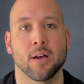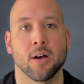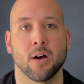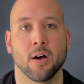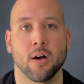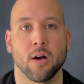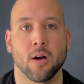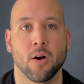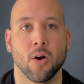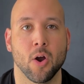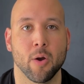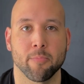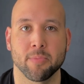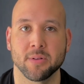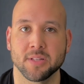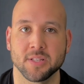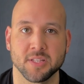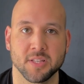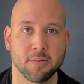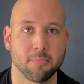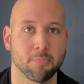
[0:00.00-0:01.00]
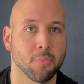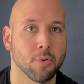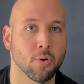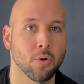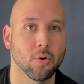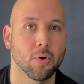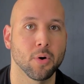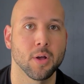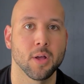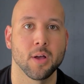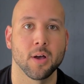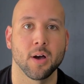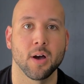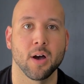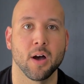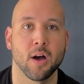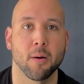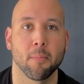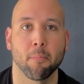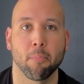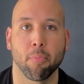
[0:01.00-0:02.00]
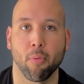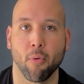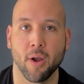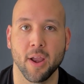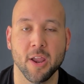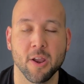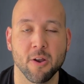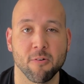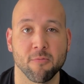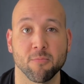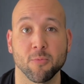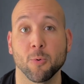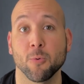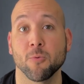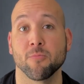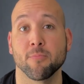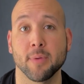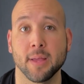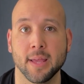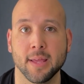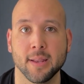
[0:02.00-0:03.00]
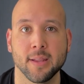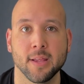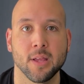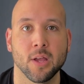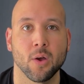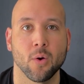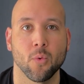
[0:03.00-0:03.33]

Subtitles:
harp and cymbal prayer movement,